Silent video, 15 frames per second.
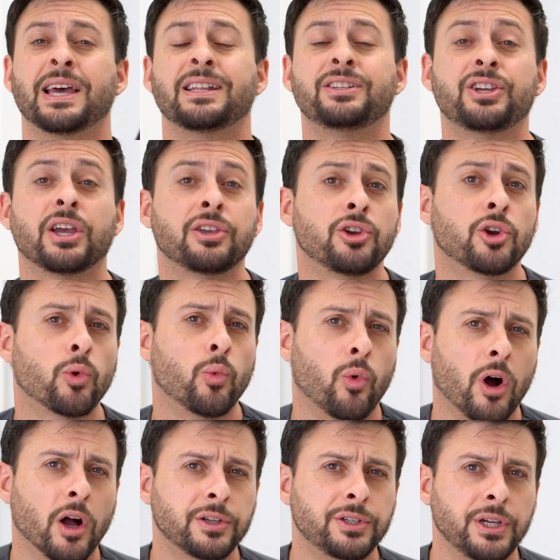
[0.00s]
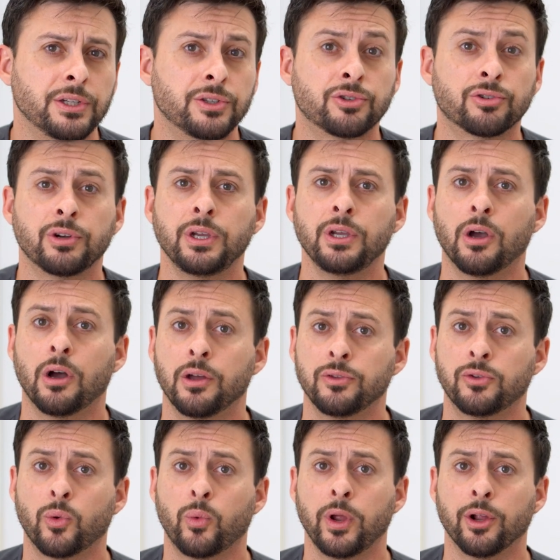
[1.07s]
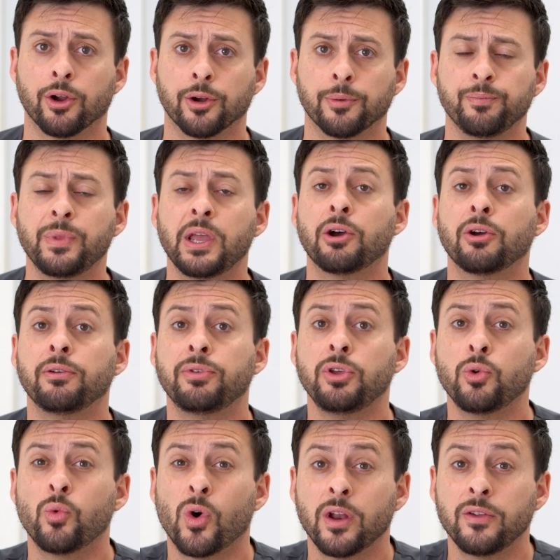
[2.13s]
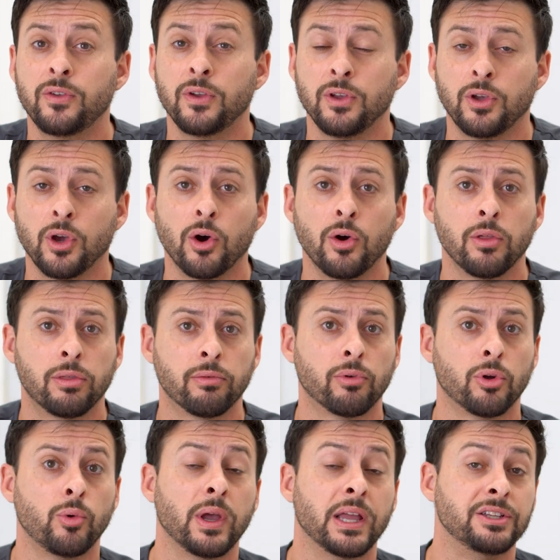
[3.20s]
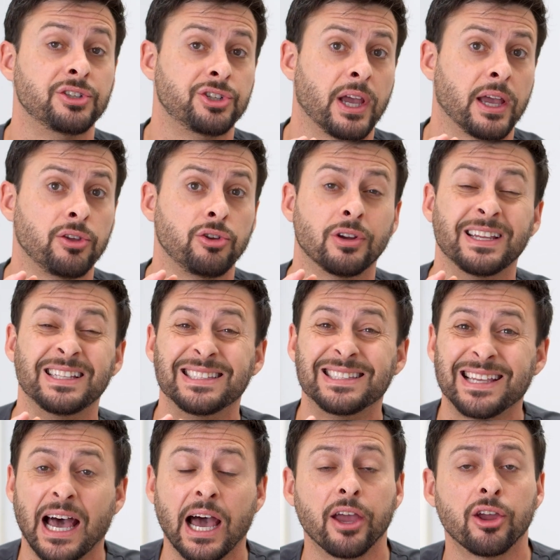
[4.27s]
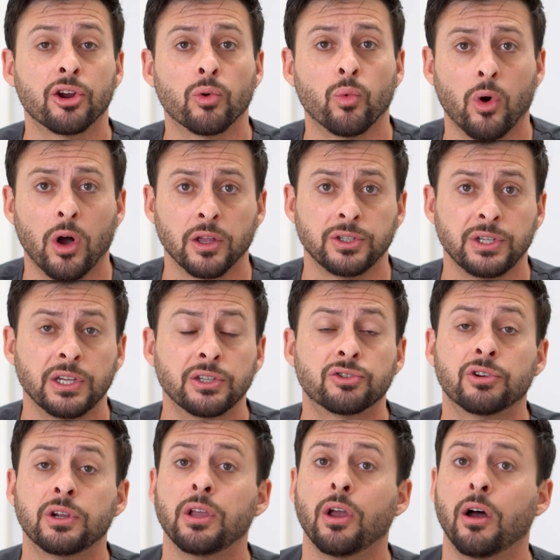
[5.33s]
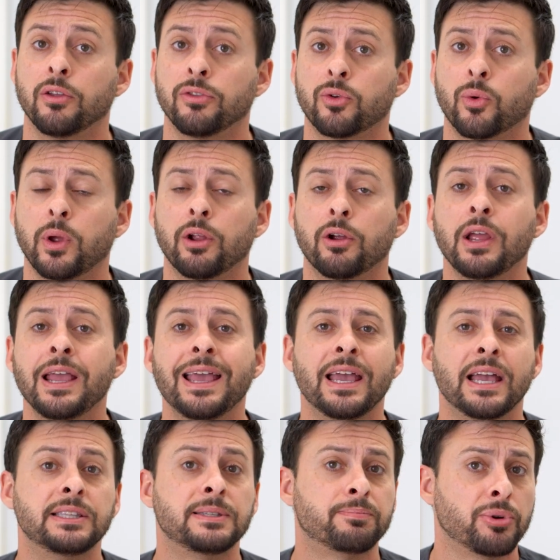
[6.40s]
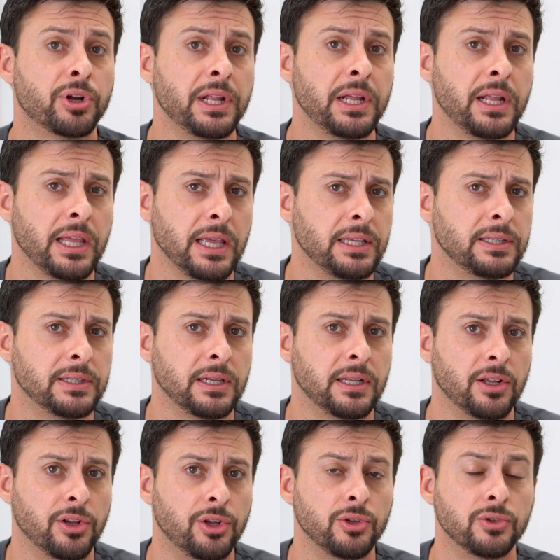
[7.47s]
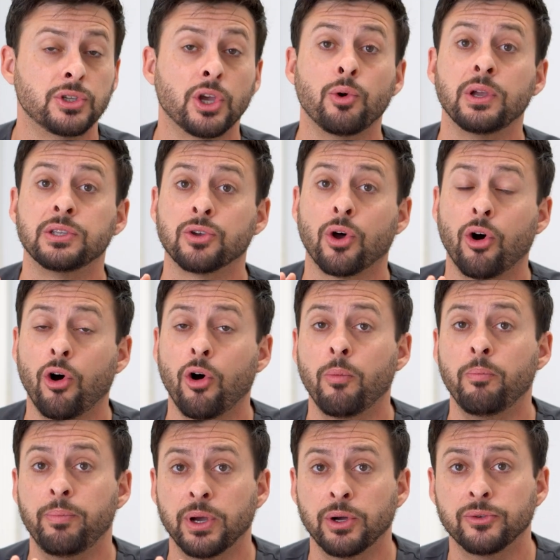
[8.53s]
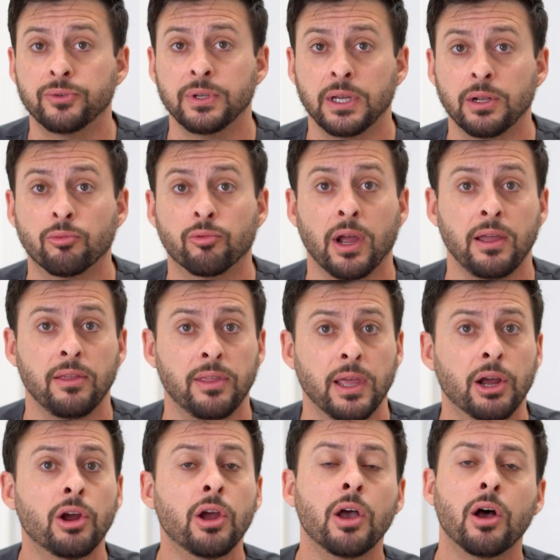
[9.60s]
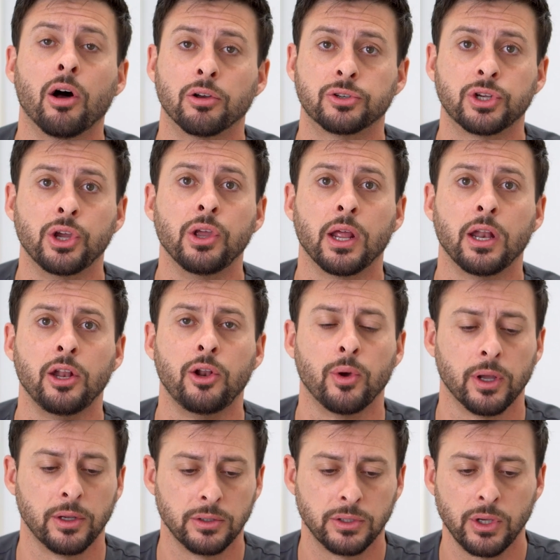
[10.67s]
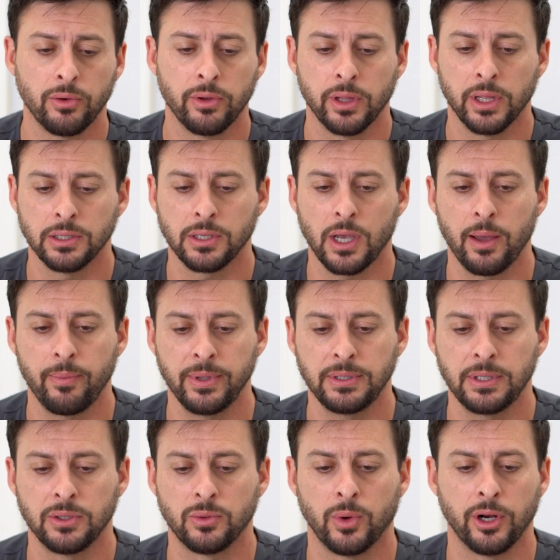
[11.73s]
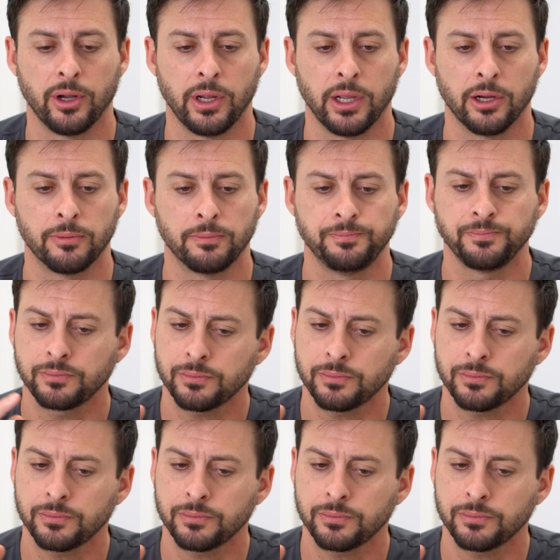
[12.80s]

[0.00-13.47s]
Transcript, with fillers: how to check your watch history on Twitter. Now, if you wanted to go through and check your entire watch history on Twitter, it's pretty easy to do so. It's all built in right there. I'll show you how to do it. So let's hop into Twitter here.